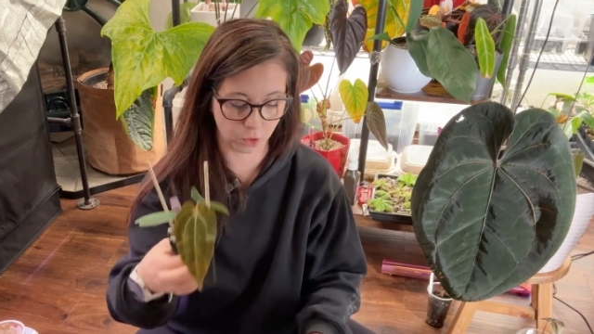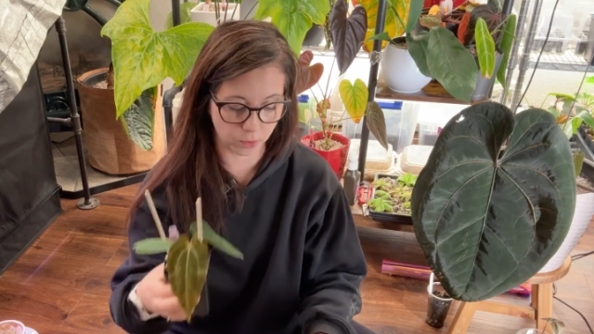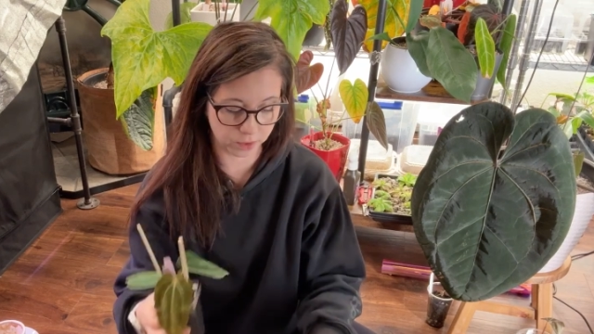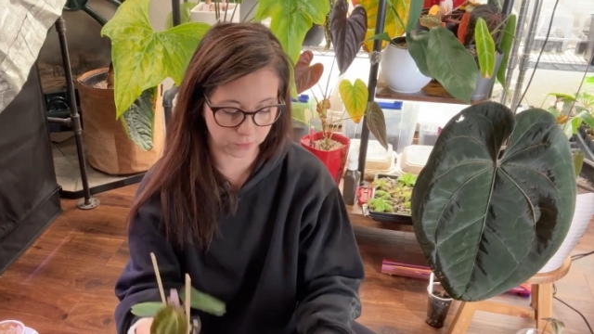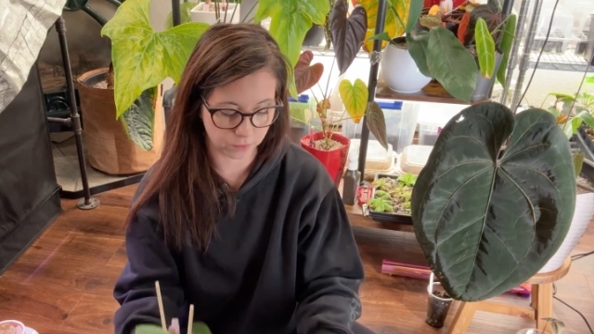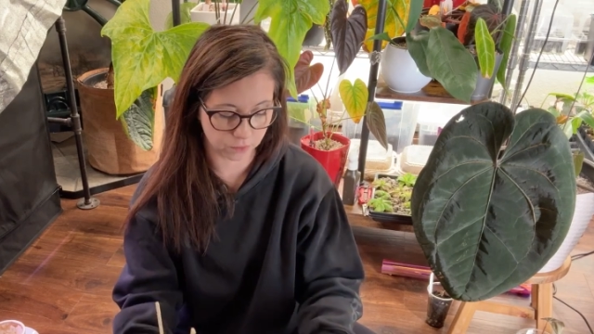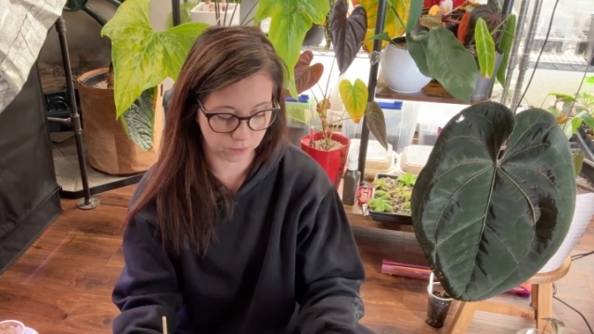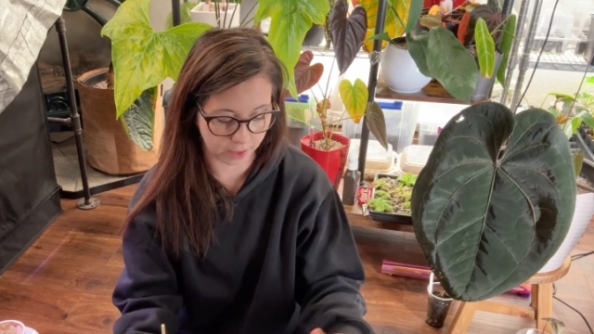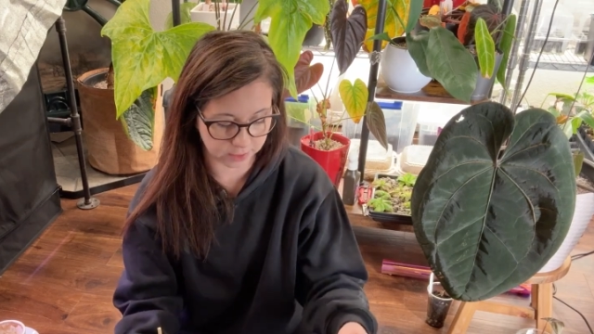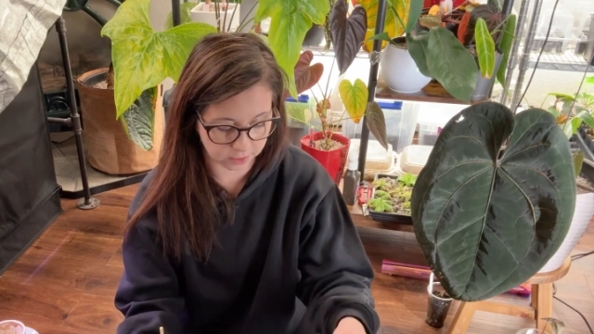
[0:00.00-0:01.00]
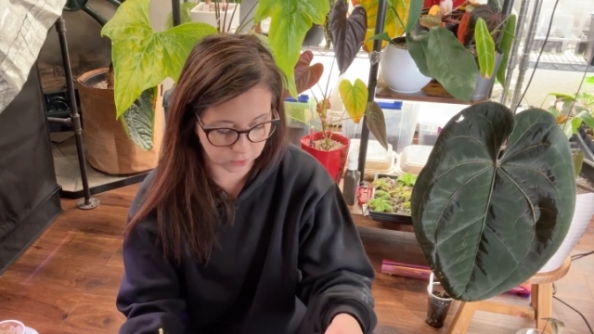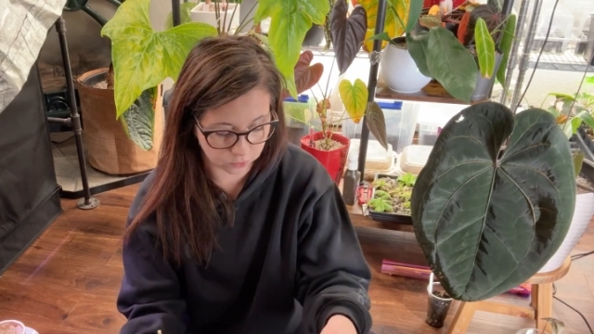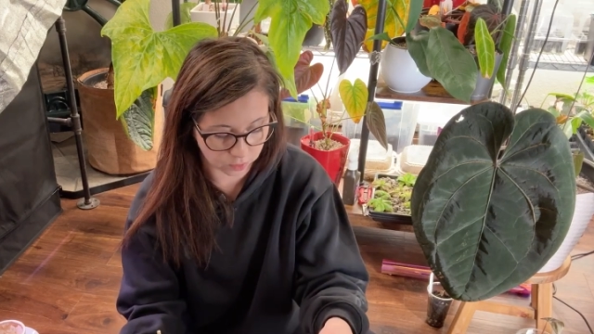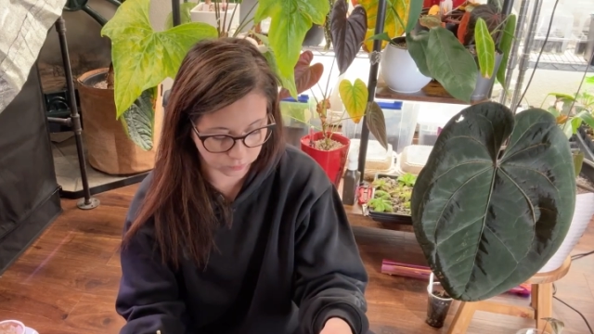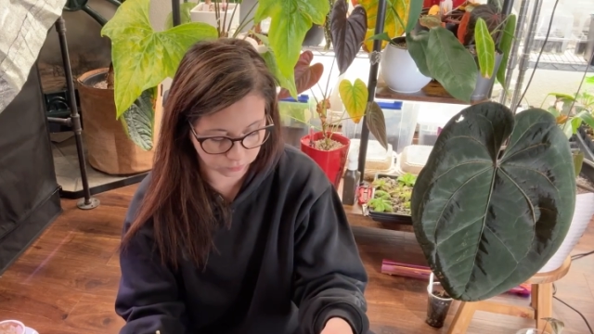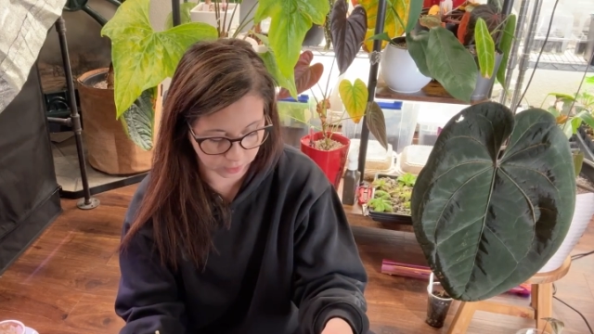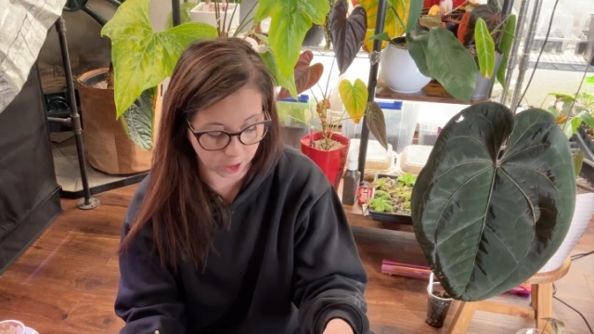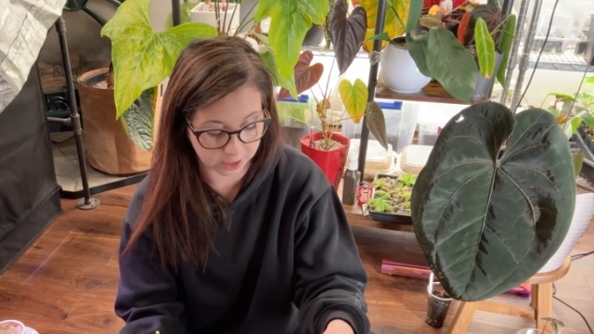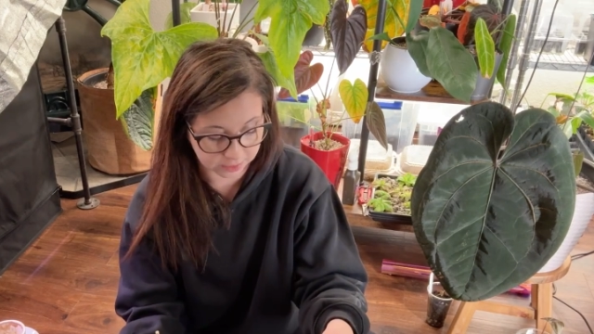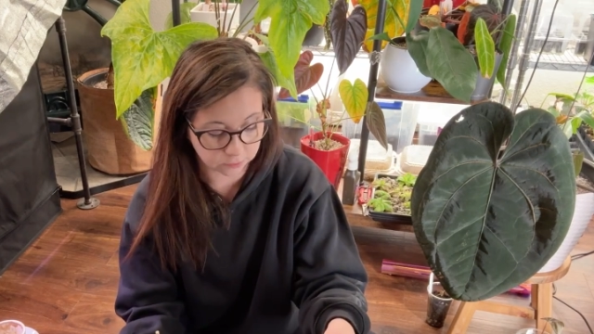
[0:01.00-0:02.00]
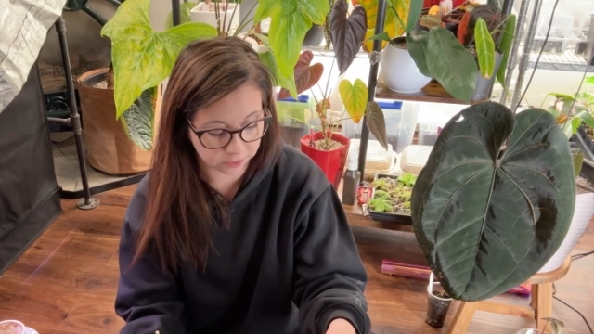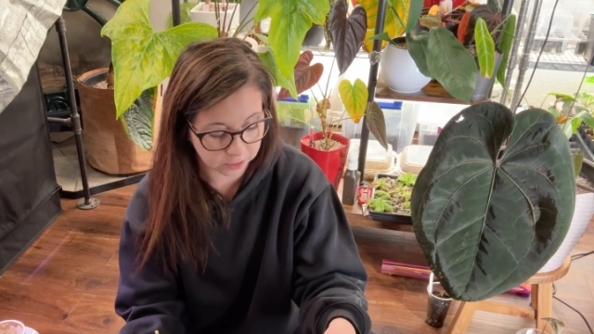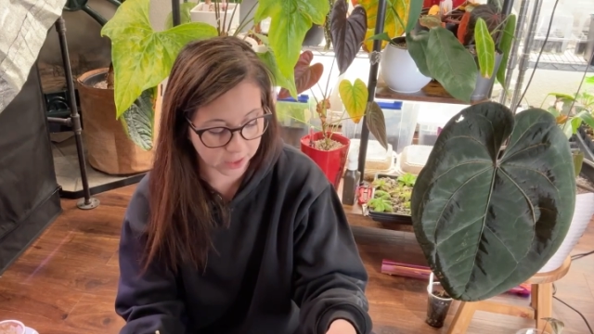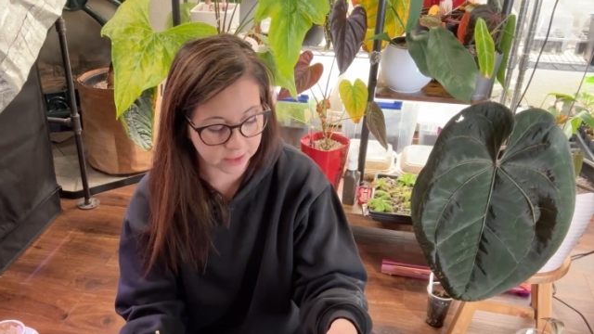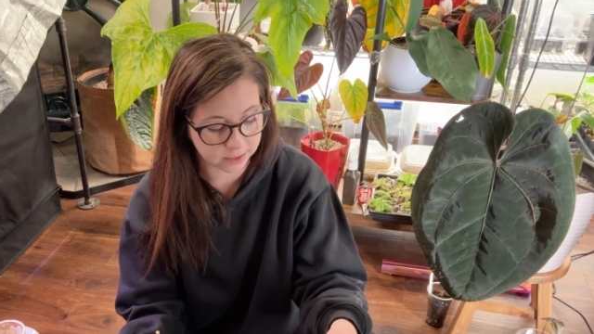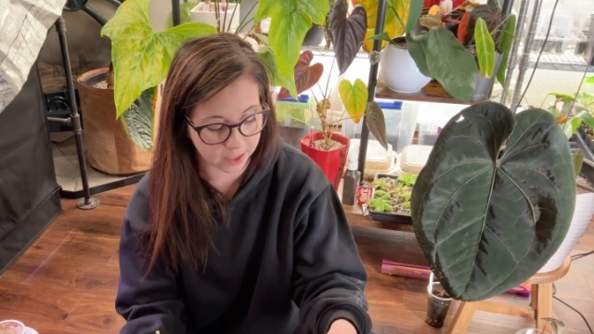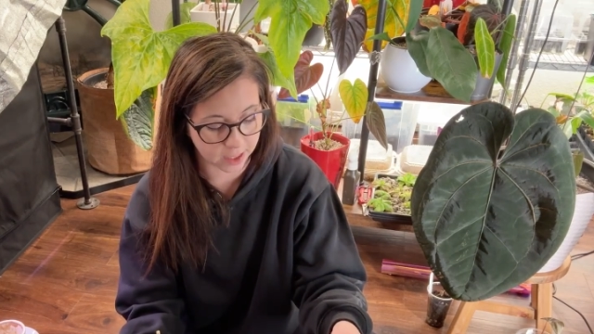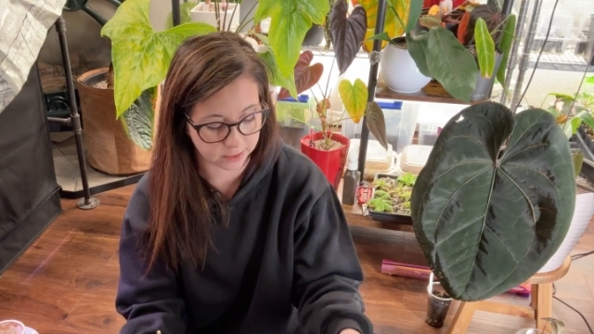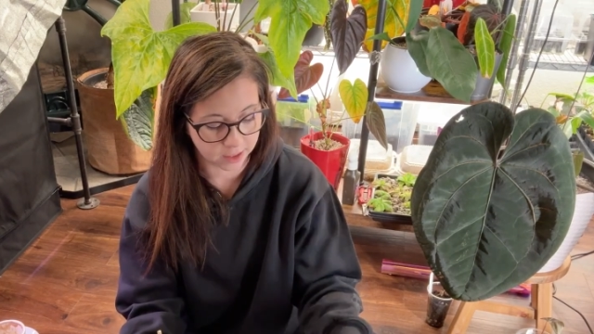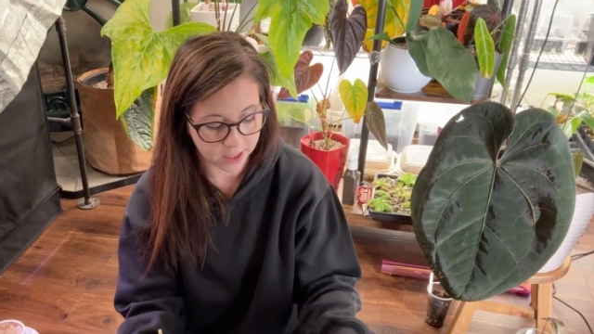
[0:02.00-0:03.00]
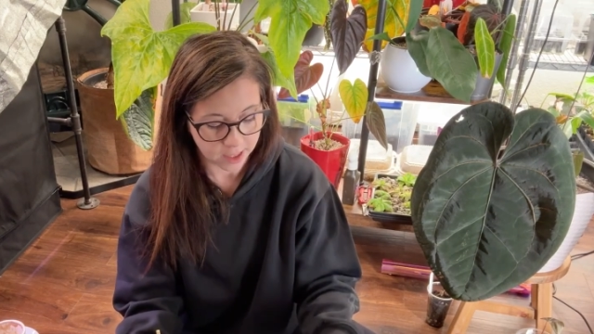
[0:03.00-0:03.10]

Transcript: going through, I did realize that